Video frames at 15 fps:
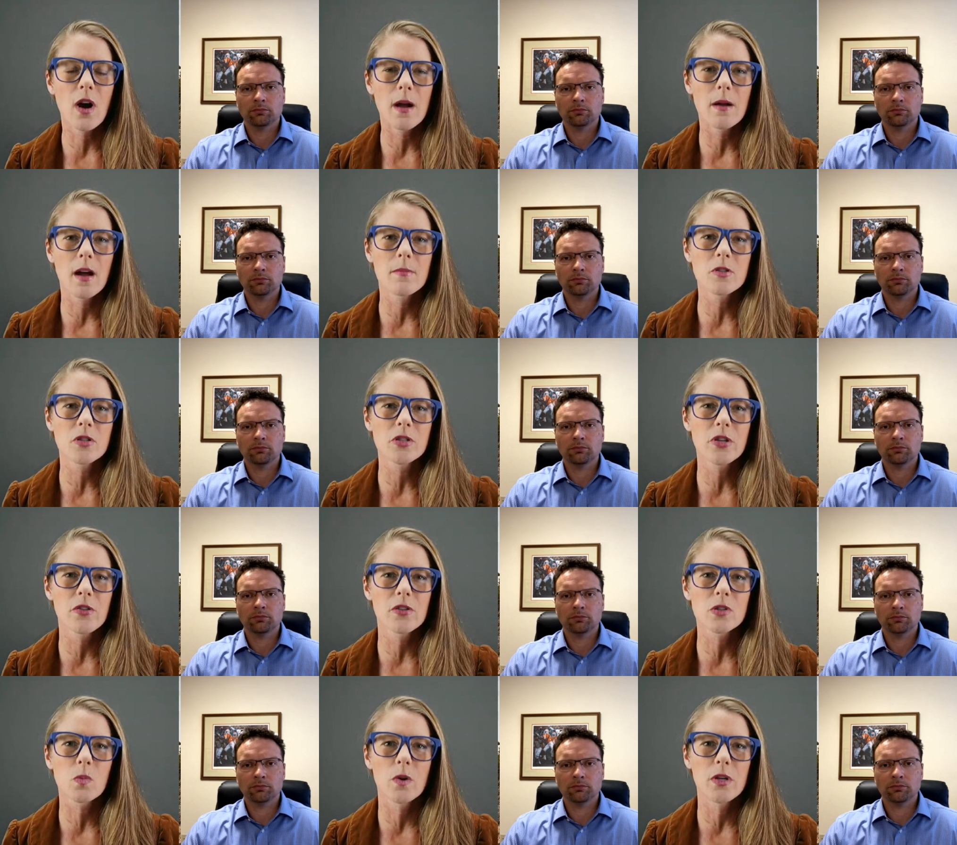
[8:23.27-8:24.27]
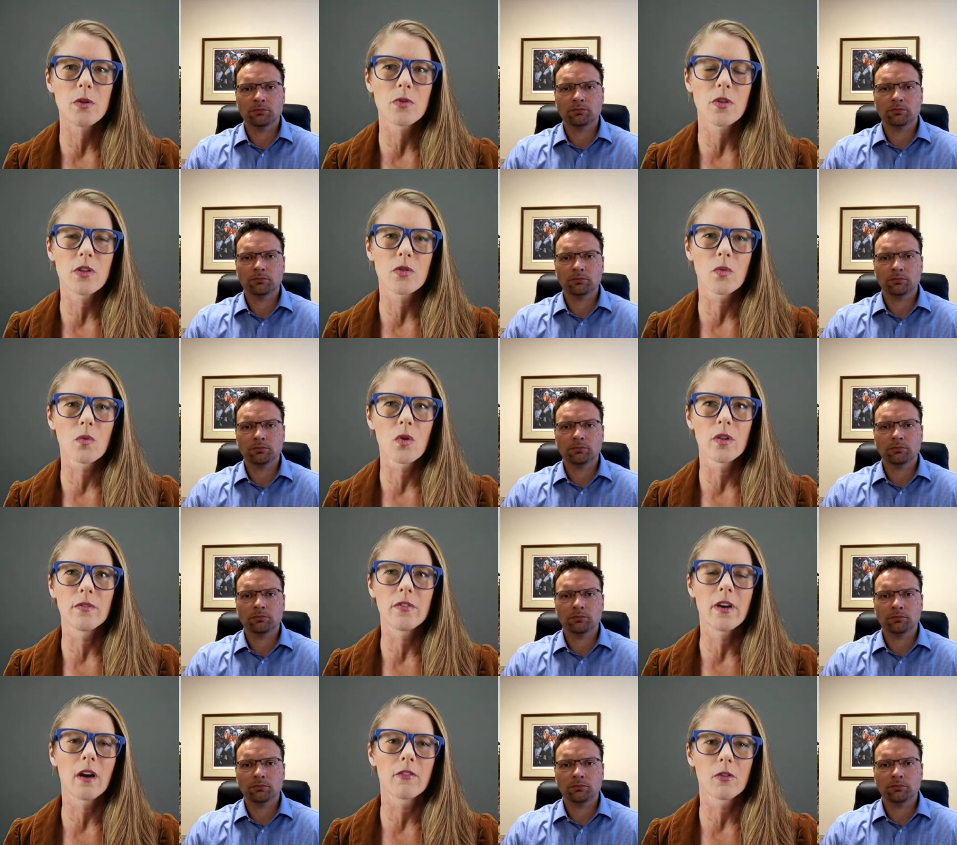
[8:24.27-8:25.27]
Speaker 1: And so I, I'm just curious what you think the
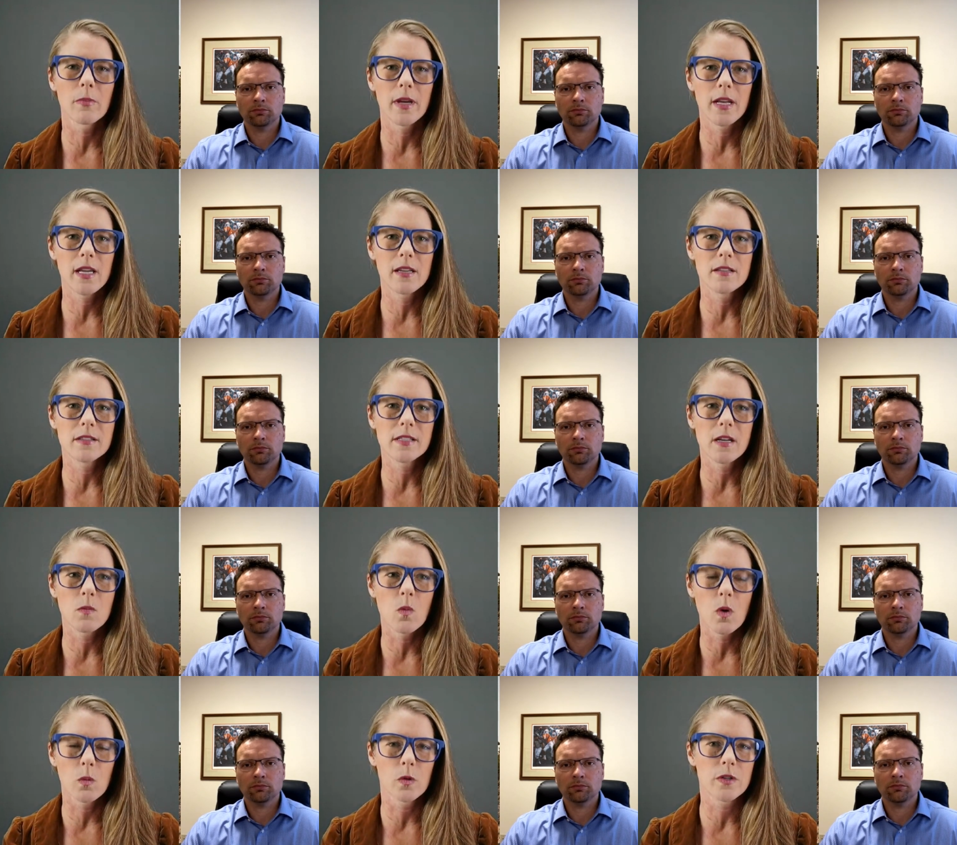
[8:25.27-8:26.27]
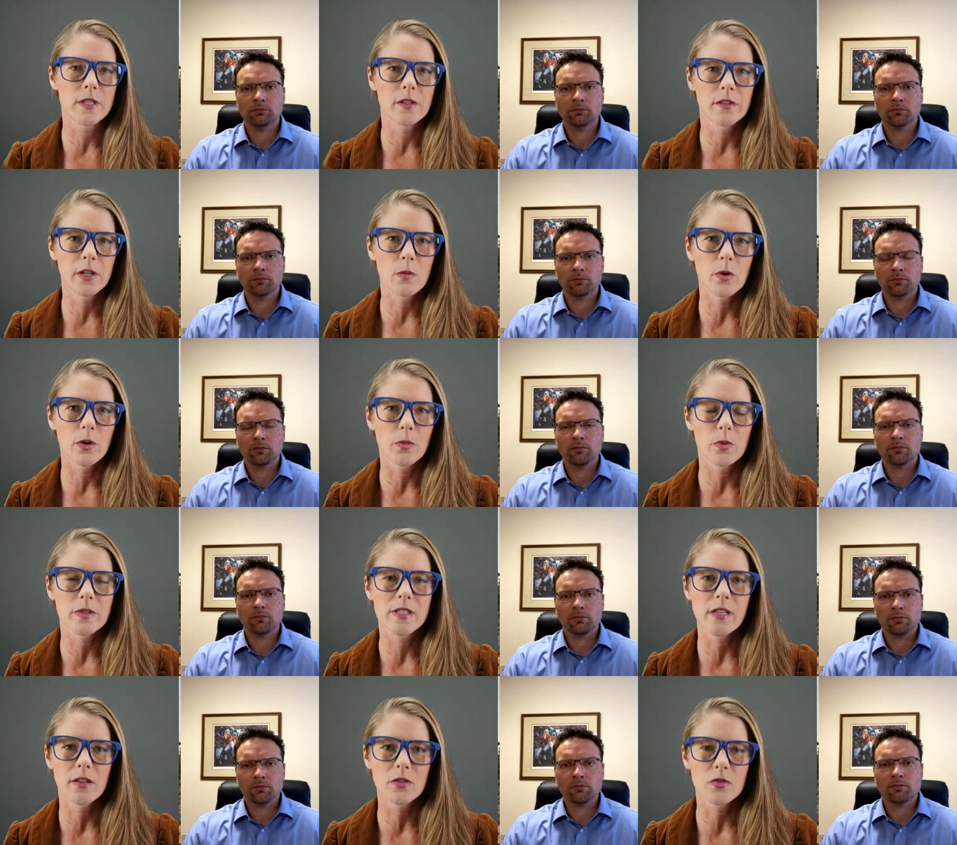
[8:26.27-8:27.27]
role of government is in what we're dealing with
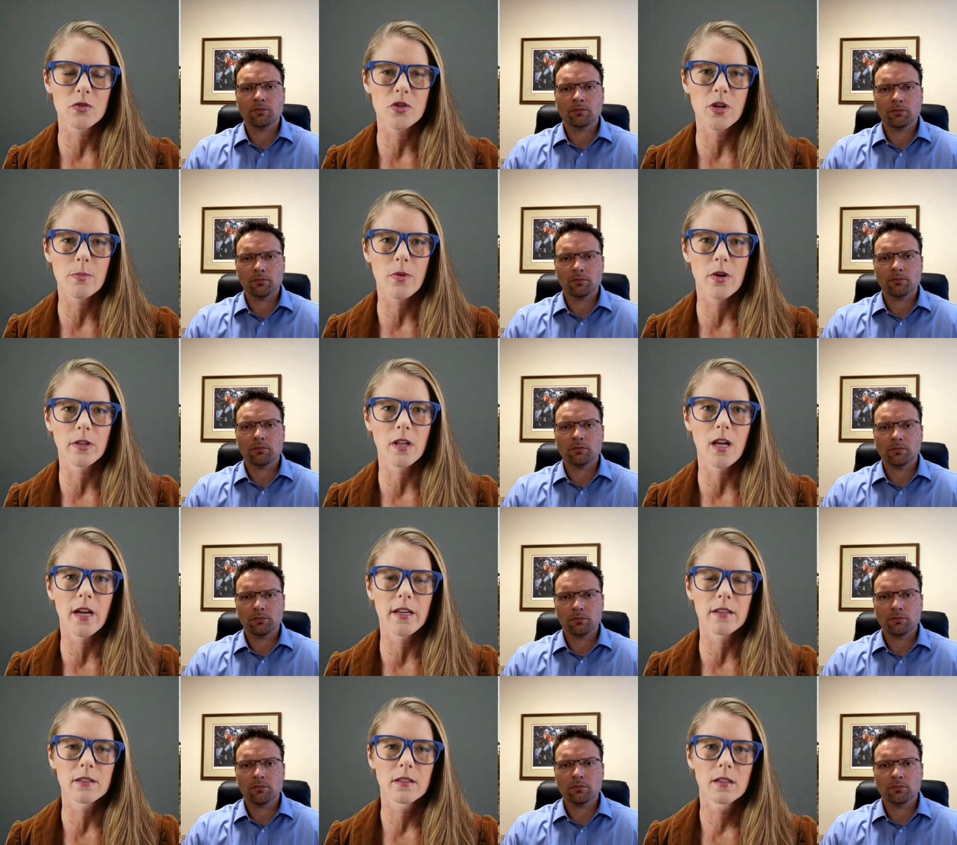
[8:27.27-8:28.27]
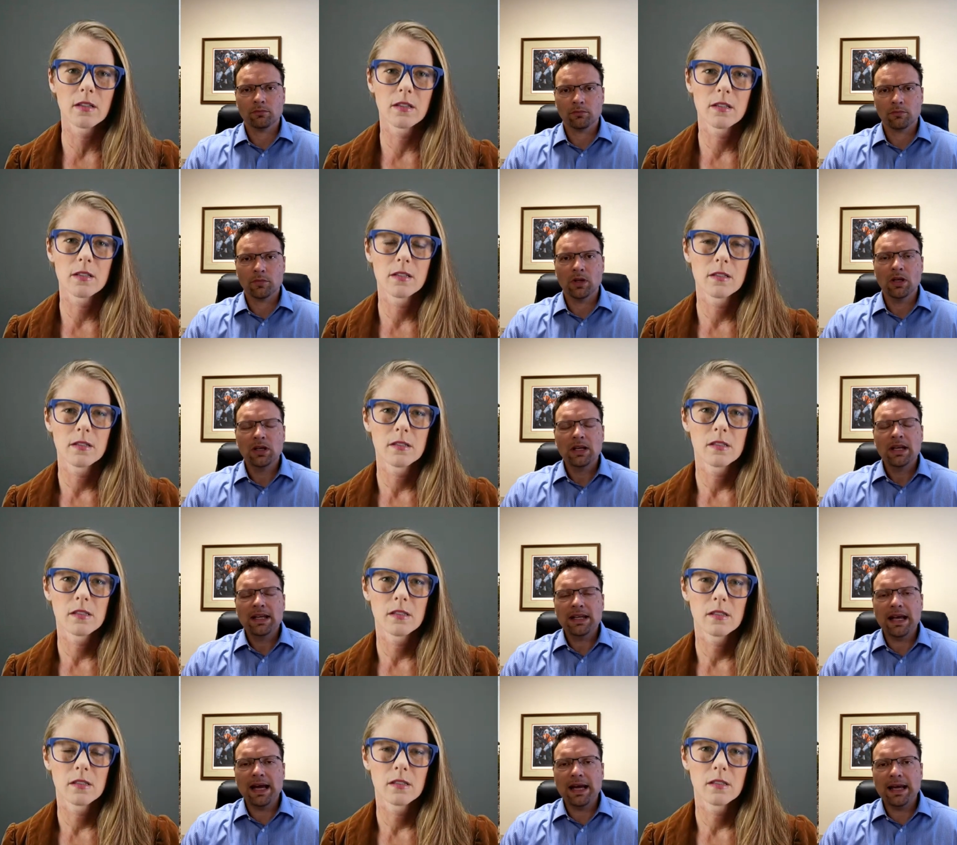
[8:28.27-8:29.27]
with censorship online.
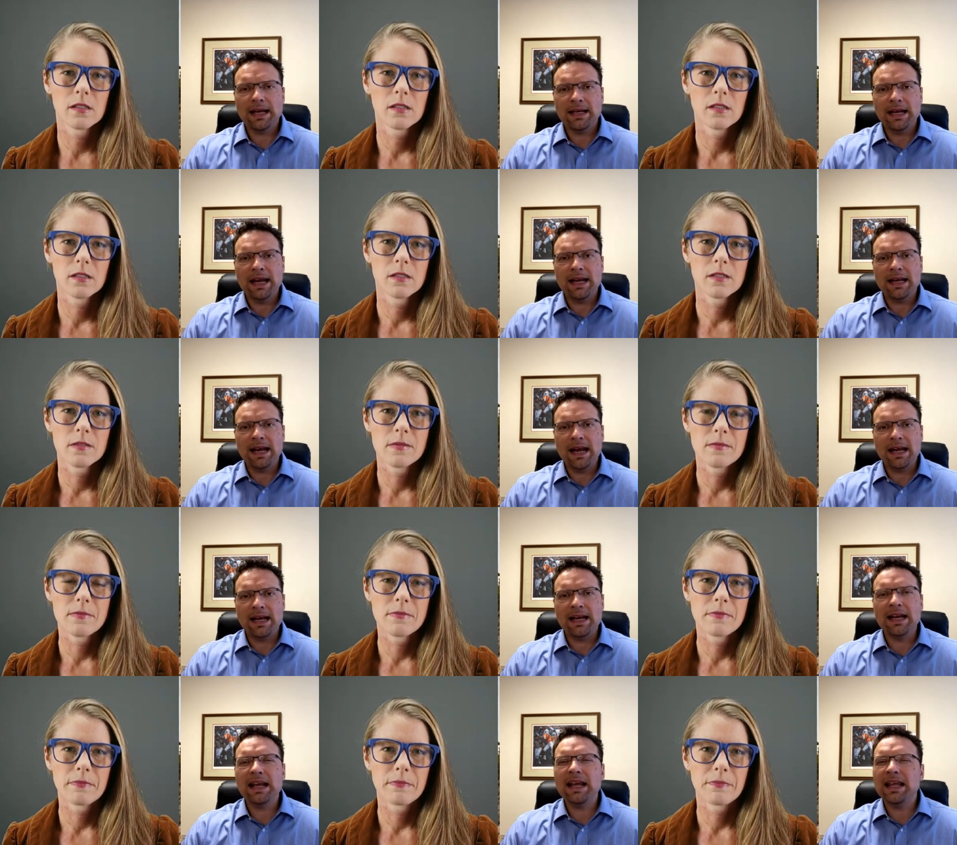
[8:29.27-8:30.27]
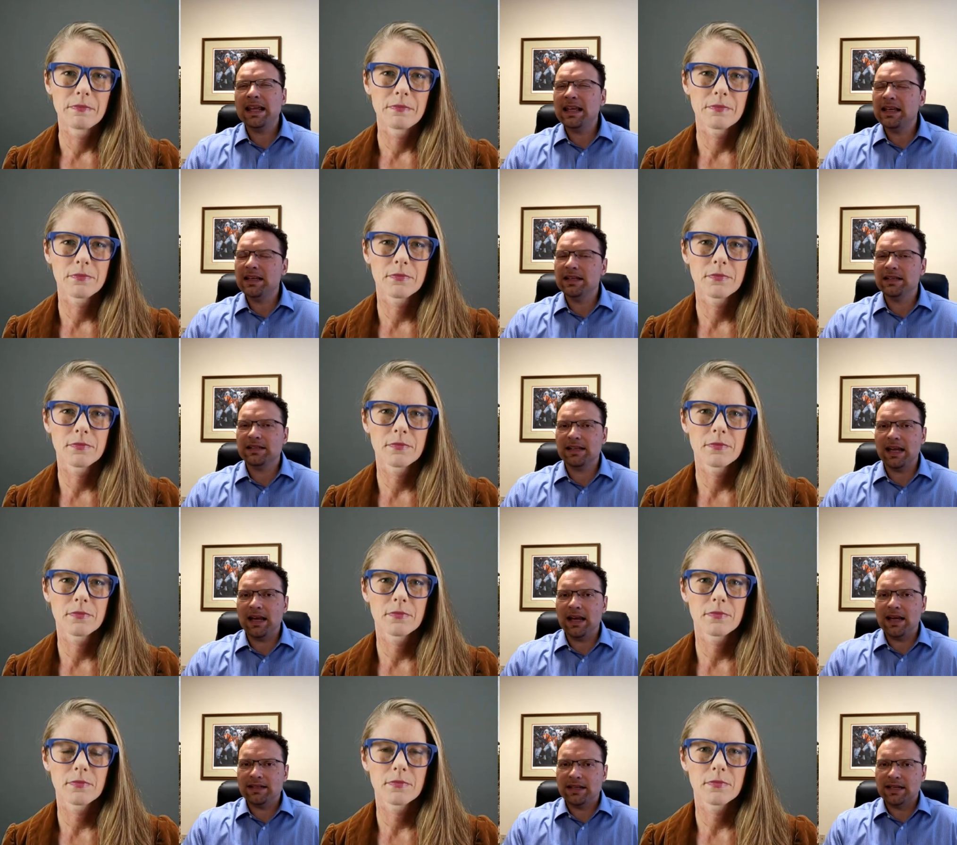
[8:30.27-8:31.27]
Speaker 2: Yeah, it it, it, it is.
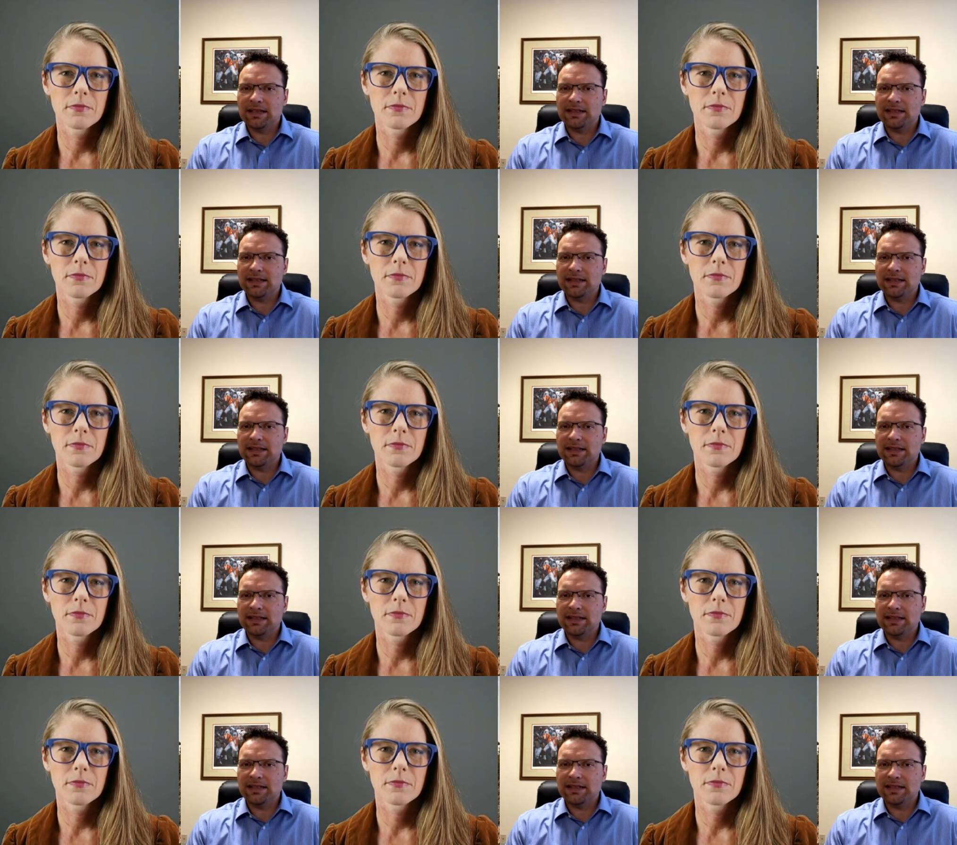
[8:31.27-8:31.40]
it's a